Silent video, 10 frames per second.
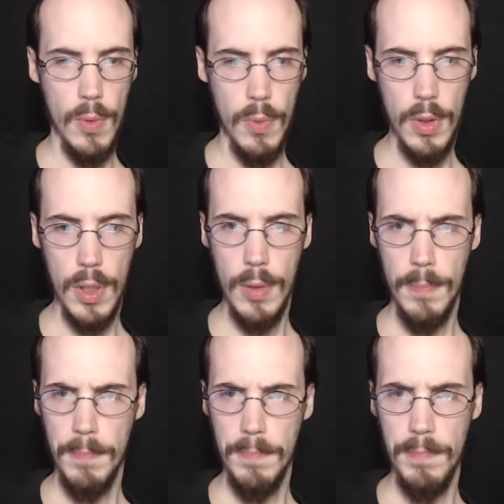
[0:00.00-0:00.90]
Well,
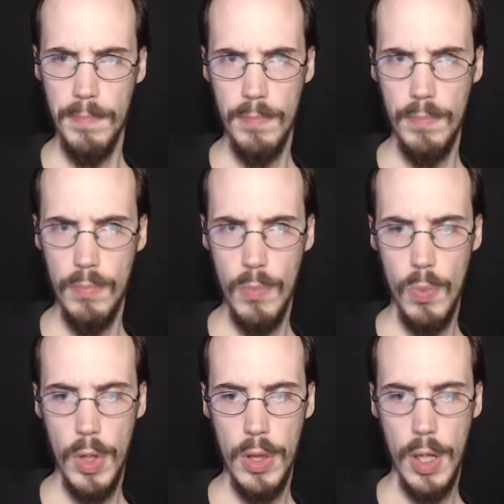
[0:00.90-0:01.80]

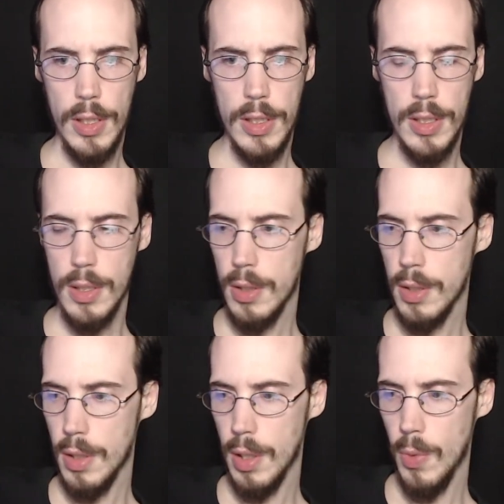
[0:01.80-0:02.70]
what are your thoughts?
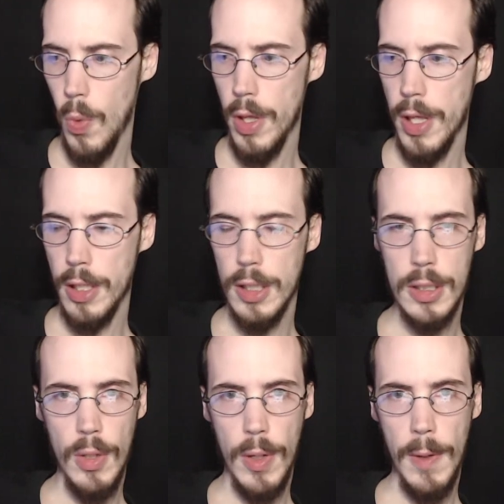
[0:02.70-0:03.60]
Where do you think this
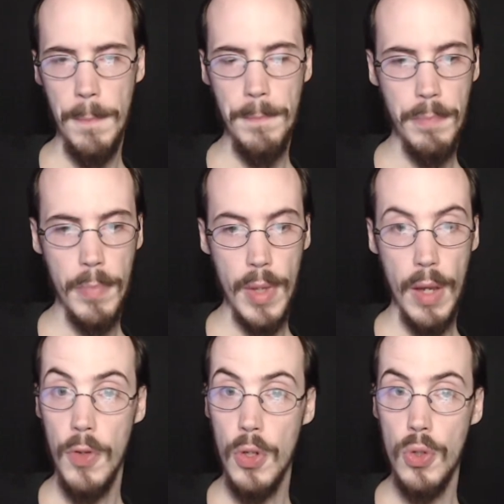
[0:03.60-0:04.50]
is going?
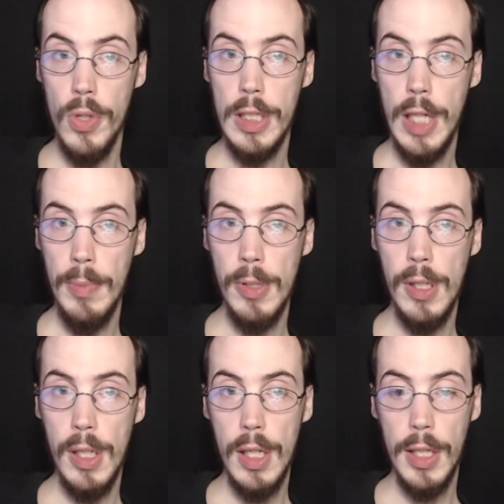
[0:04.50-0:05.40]
If you enjoyed the
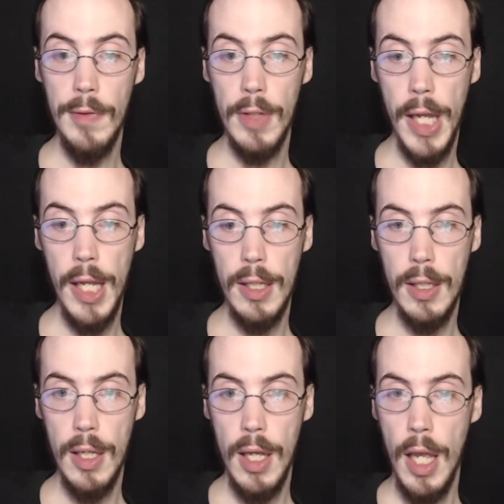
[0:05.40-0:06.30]
chapter, leave a like.
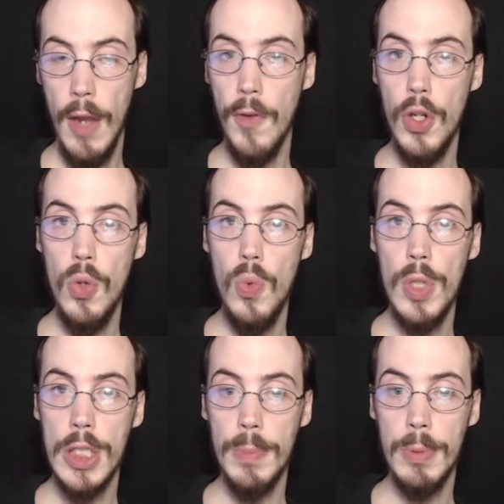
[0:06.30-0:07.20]
If you're new,
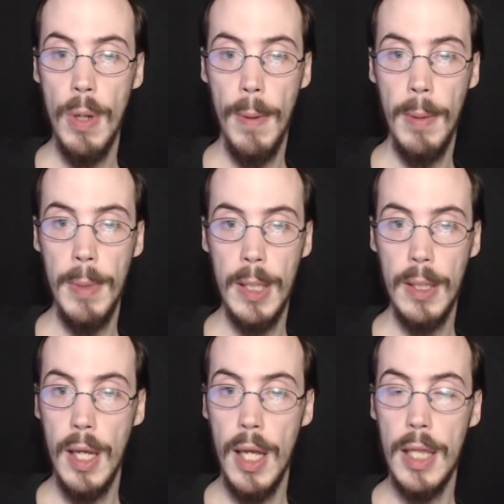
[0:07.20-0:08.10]
subscribe or comment.
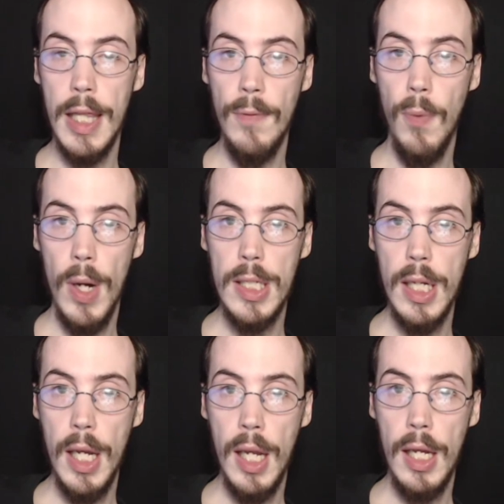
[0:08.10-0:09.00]
Thanks for
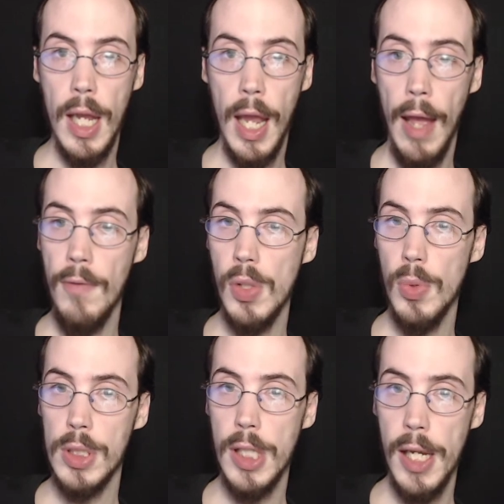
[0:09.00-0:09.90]
watching and have a good
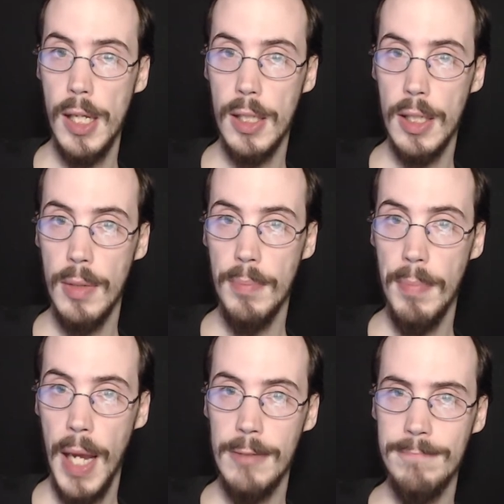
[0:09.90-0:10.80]
rest of the day.
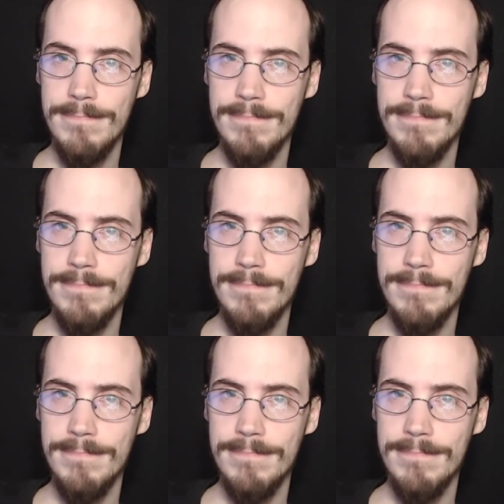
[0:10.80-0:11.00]
Bye.